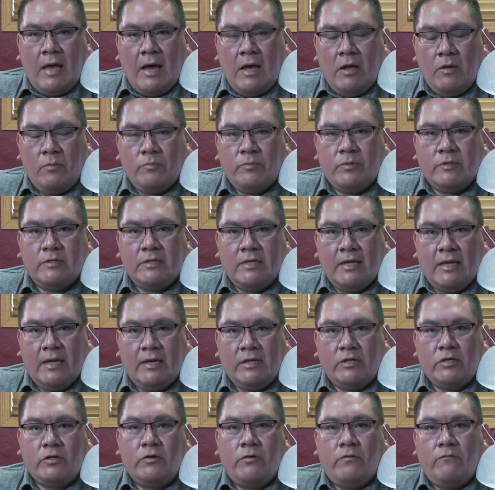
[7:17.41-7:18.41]
help
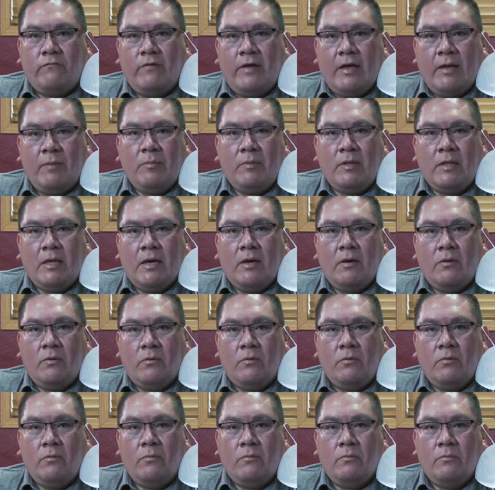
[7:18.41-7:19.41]
protect your family at
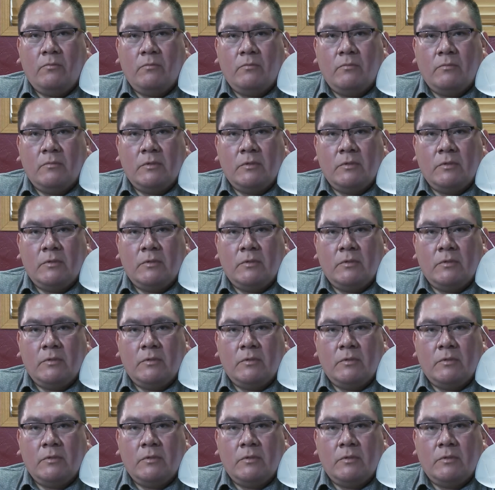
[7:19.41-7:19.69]
home.